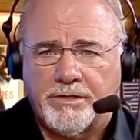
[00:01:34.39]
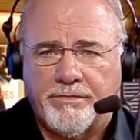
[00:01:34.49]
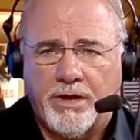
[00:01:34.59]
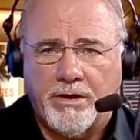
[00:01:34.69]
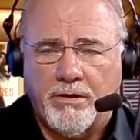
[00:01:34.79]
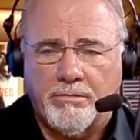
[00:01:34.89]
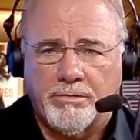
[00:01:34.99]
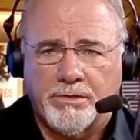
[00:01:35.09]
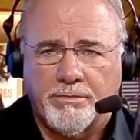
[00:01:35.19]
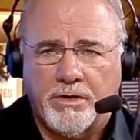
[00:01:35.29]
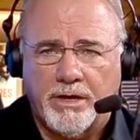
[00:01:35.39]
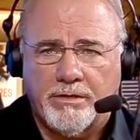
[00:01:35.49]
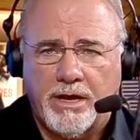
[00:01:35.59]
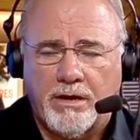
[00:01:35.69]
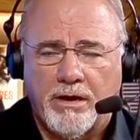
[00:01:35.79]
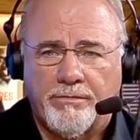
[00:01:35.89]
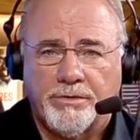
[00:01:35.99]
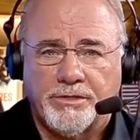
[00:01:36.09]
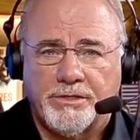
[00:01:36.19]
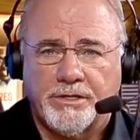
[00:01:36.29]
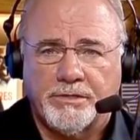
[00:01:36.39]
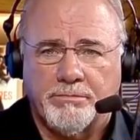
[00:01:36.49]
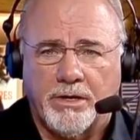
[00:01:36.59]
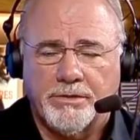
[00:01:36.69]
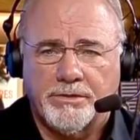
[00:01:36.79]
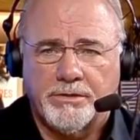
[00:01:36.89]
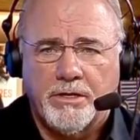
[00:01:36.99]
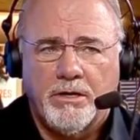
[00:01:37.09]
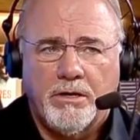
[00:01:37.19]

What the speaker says: 7,800, something like that every 6 months,